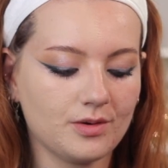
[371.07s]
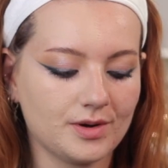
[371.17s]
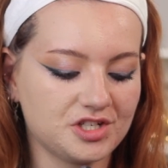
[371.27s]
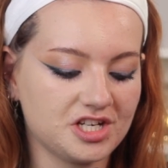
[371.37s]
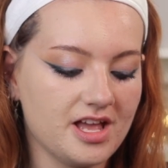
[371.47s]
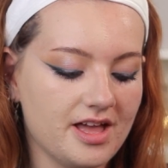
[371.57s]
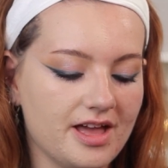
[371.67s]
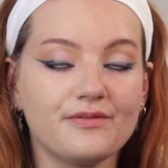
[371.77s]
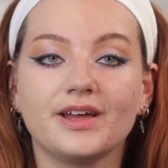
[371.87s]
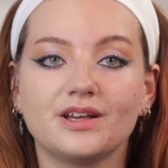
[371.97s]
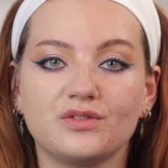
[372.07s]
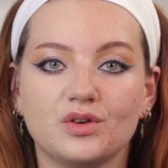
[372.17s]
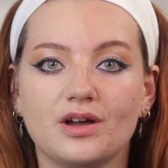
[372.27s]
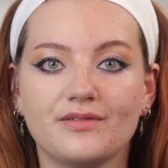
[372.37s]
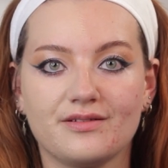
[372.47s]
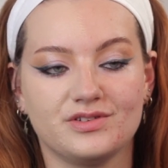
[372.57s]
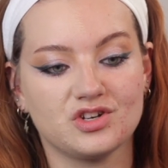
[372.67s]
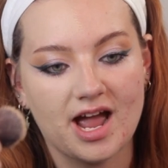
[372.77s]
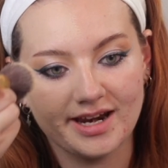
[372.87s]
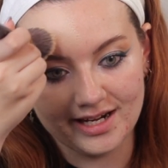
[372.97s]
which if any of you have ever
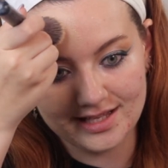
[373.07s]
tried it,